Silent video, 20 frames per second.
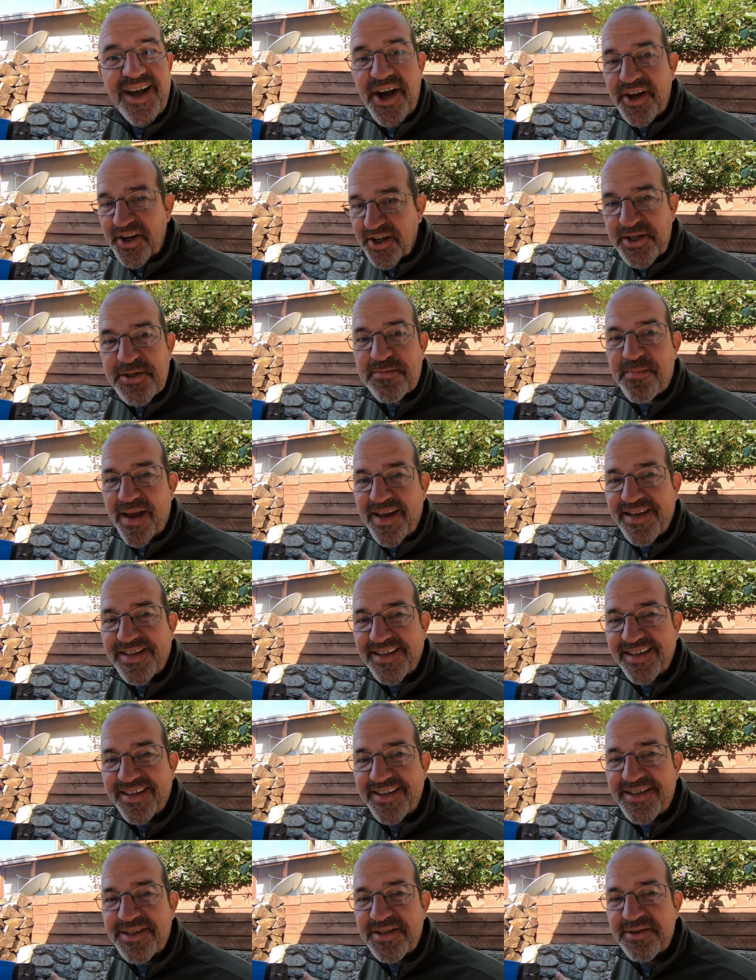
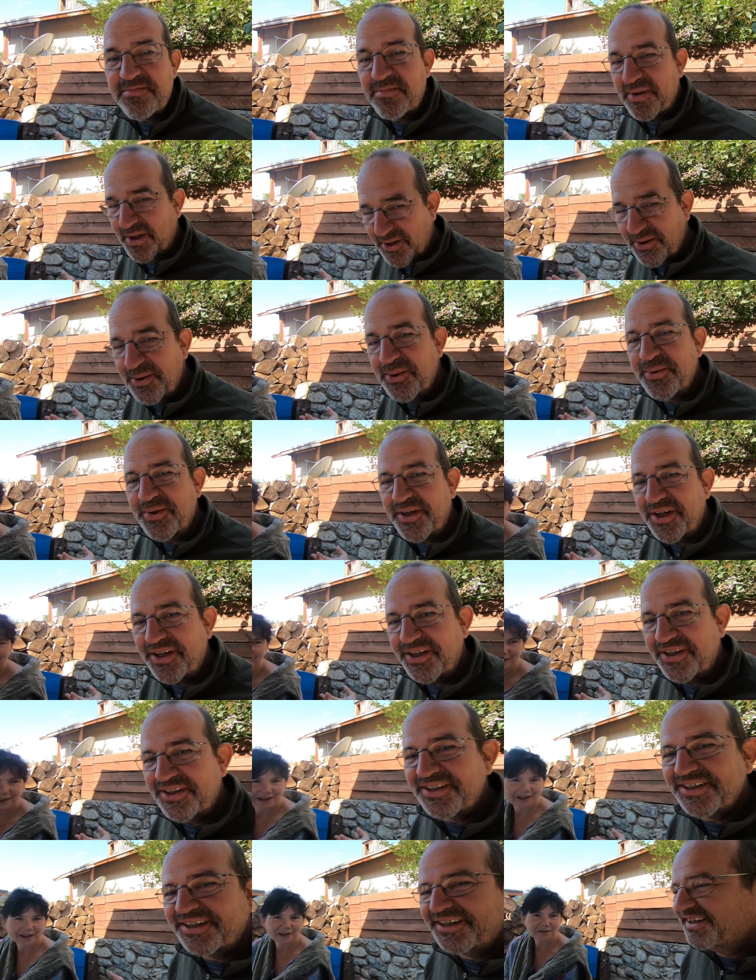Unexpected, but all good.